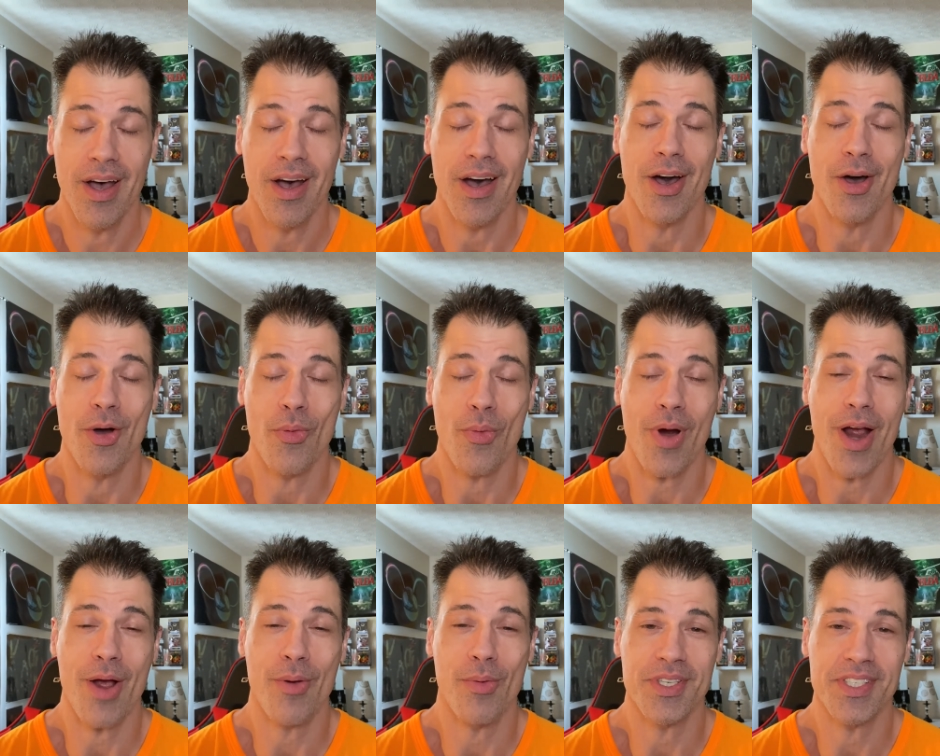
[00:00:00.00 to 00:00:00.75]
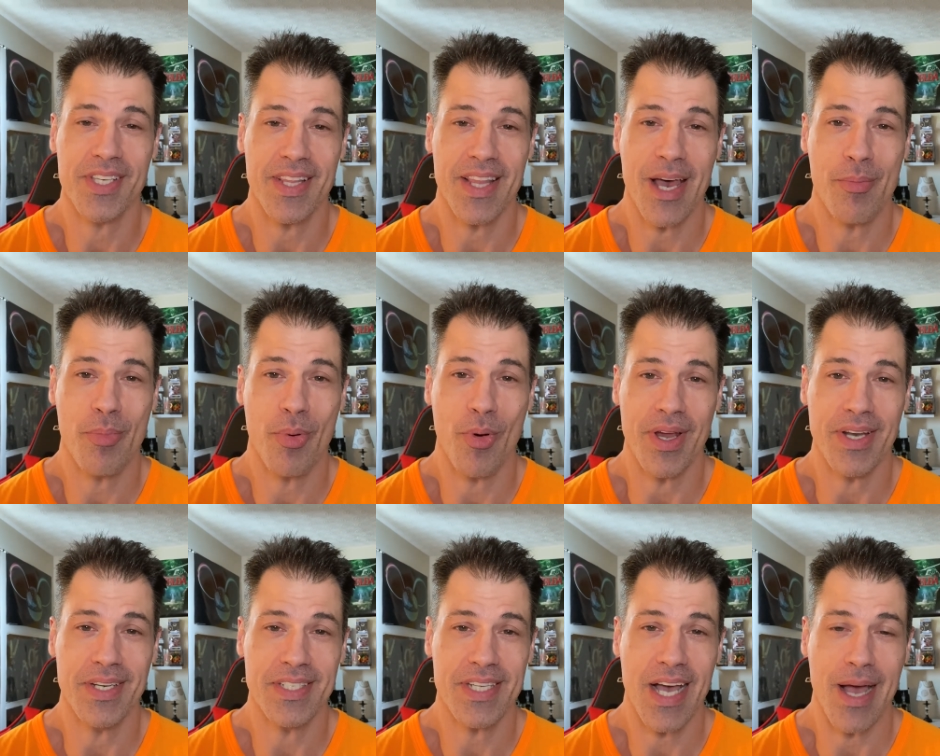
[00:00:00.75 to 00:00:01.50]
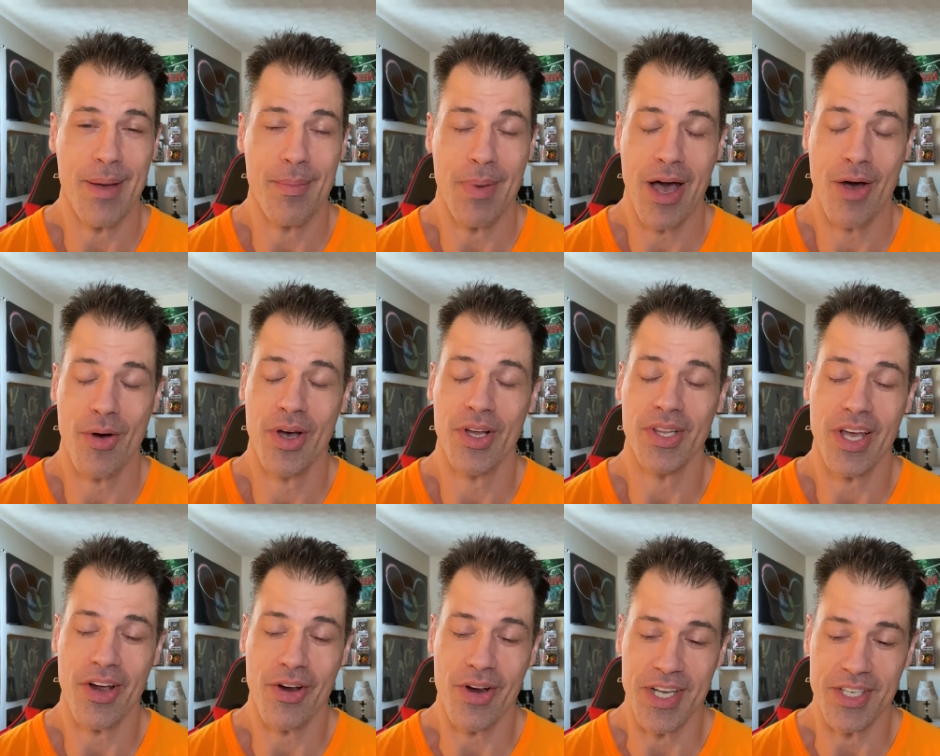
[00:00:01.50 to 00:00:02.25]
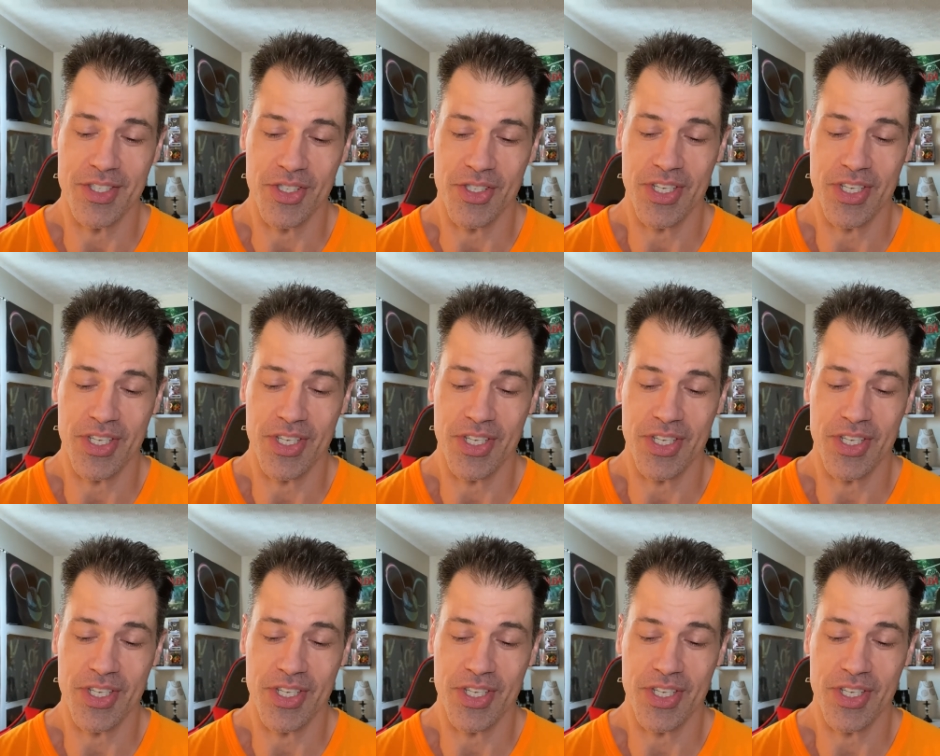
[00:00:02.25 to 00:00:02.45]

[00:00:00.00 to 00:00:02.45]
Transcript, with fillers: uh, where I was at that point in time. How hilarious.